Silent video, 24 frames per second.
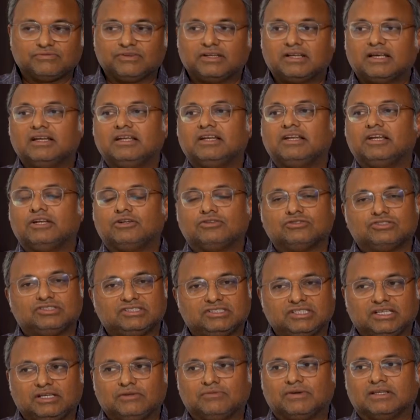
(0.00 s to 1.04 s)
really need to
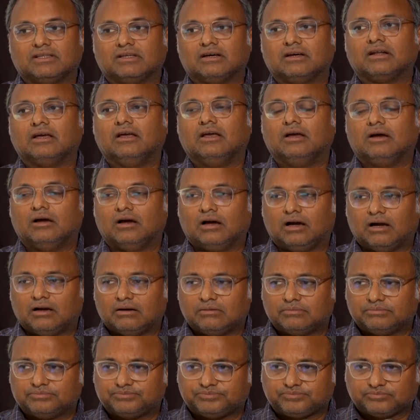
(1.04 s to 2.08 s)
see whether
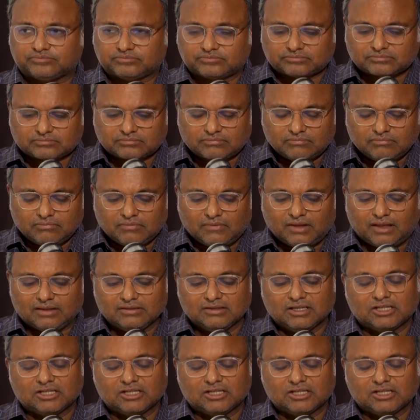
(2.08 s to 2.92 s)
there